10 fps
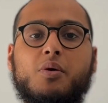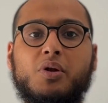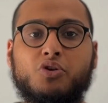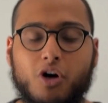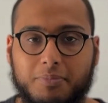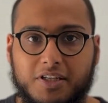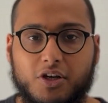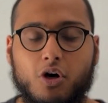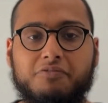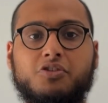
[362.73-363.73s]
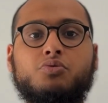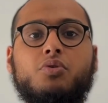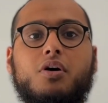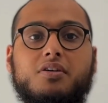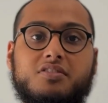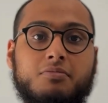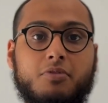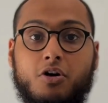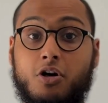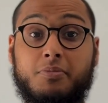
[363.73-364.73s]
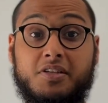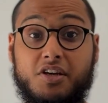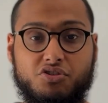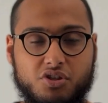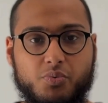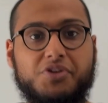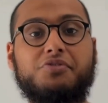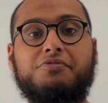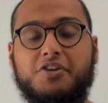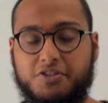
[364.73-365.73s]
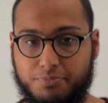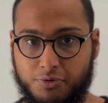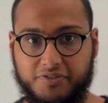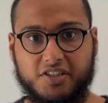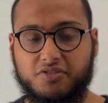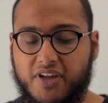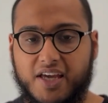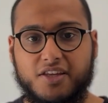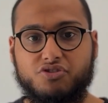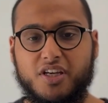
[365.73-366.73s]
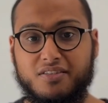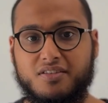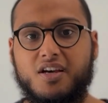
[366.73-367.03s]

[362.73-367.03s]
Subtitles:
will normally offer you some accommodation when you first move into the NHS.